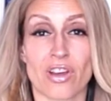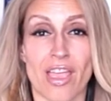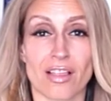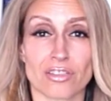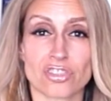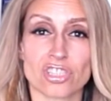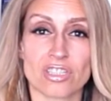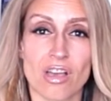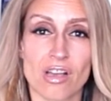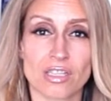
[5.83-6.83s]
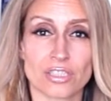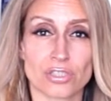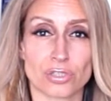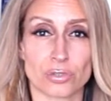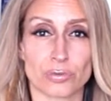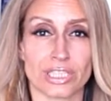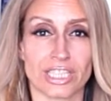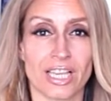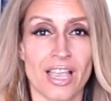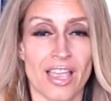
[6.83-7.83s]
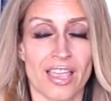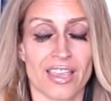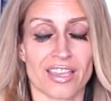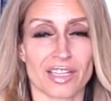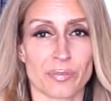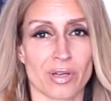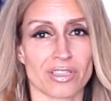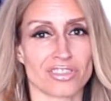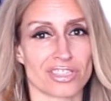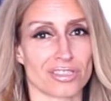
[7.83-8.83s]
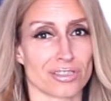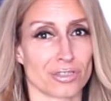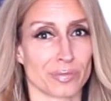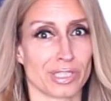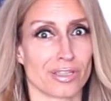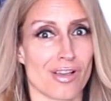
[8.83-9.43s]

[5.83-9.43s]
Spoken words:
our allergy dog, Zuki. And I apologize, this took me a